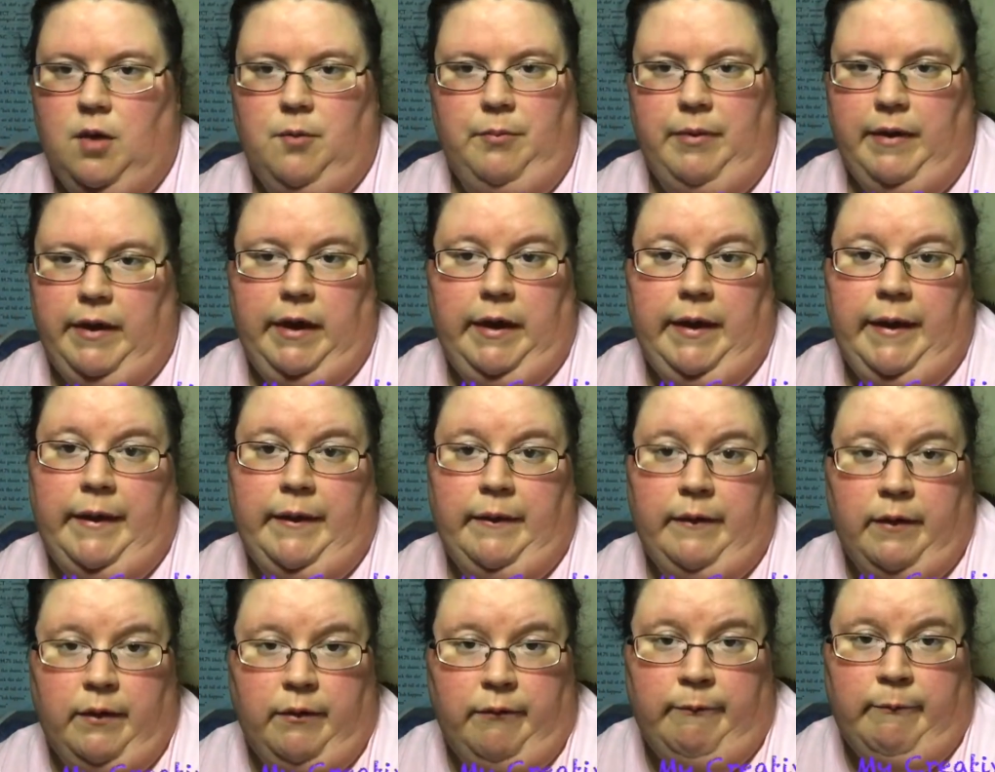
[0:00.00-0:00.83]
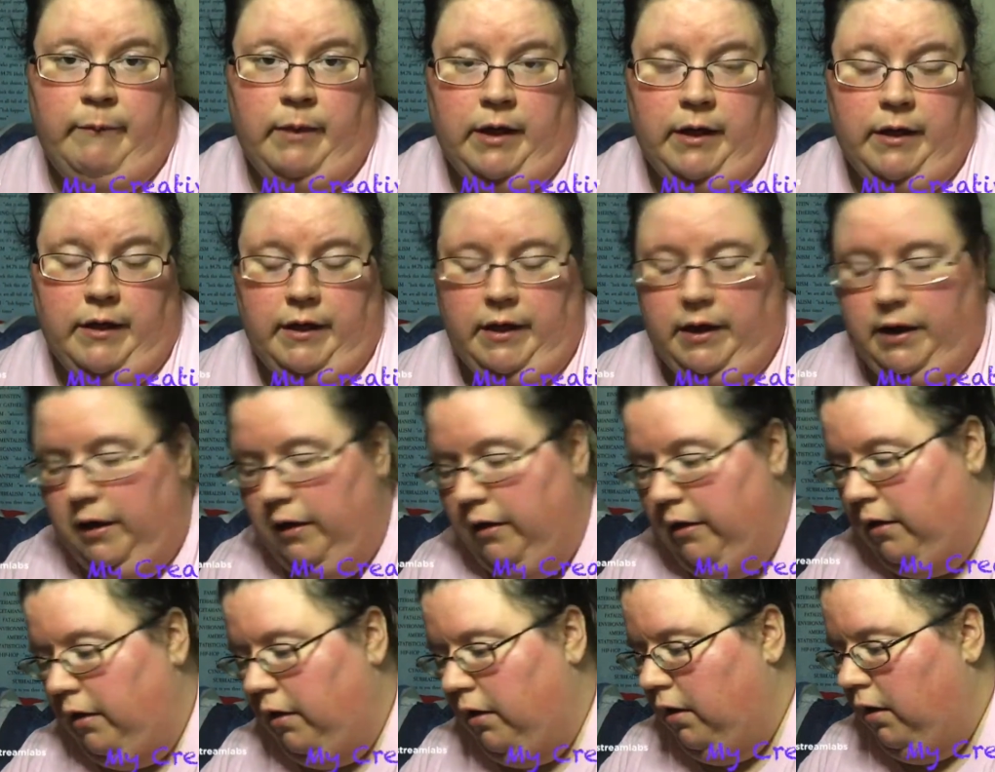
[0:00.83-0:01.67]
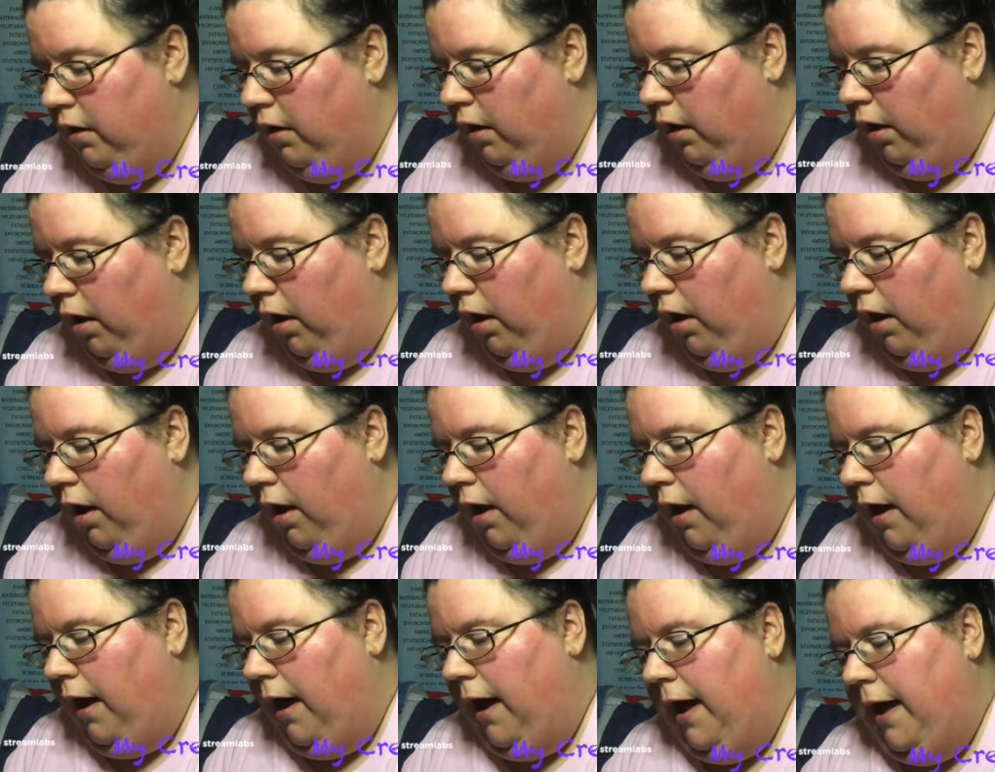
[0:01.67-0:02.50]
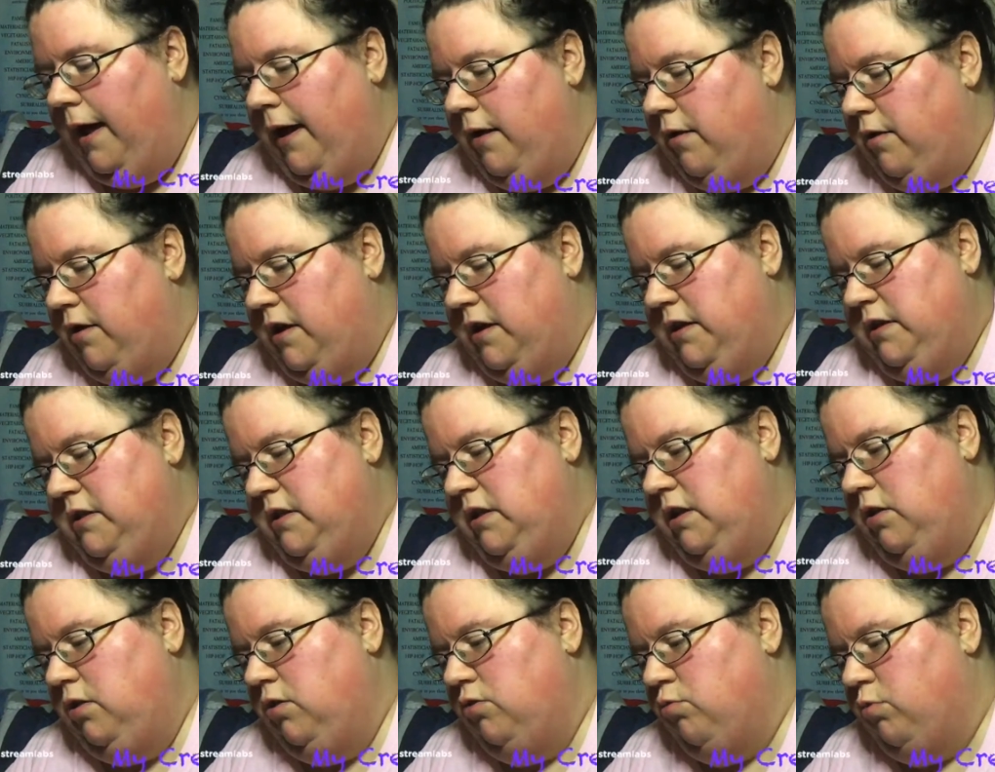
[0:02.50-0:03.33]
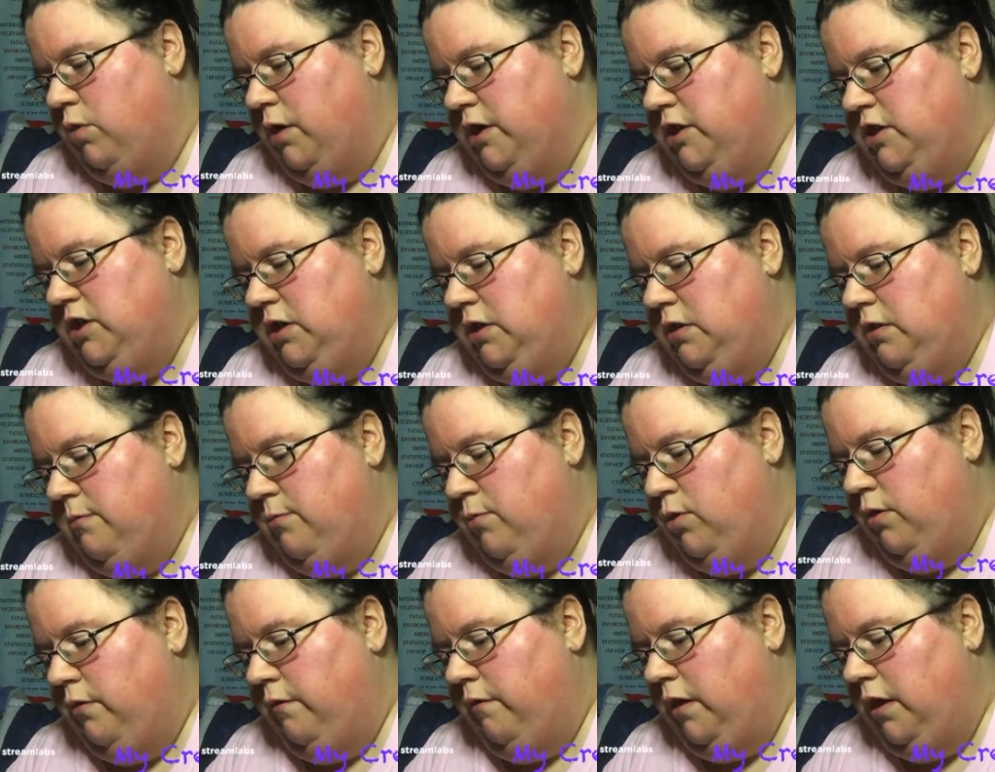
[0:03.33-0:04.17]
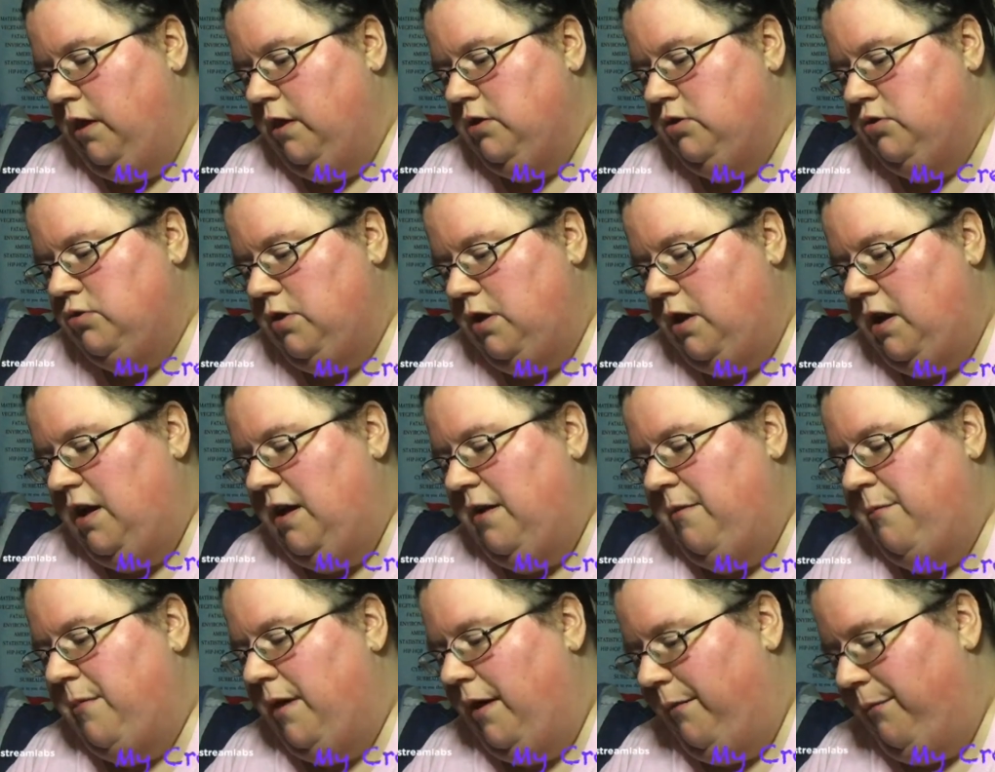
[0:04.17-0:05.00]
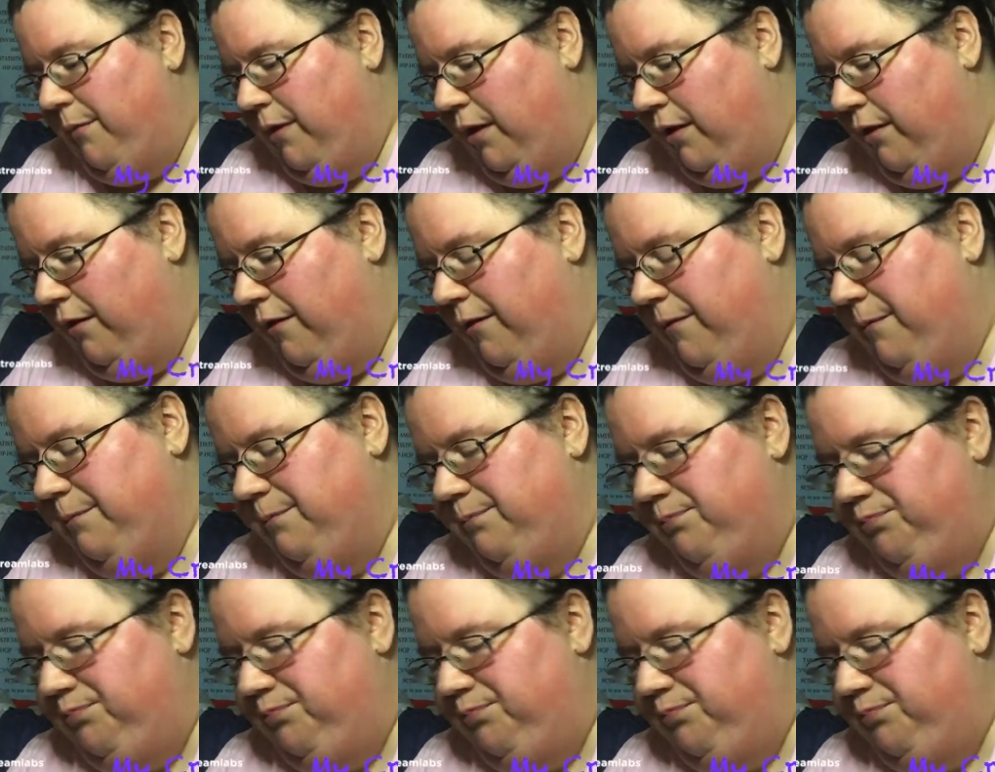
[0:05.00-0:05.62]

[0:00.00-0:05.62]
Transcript: Paying no mind, I continued watching the movie and drinking my beer.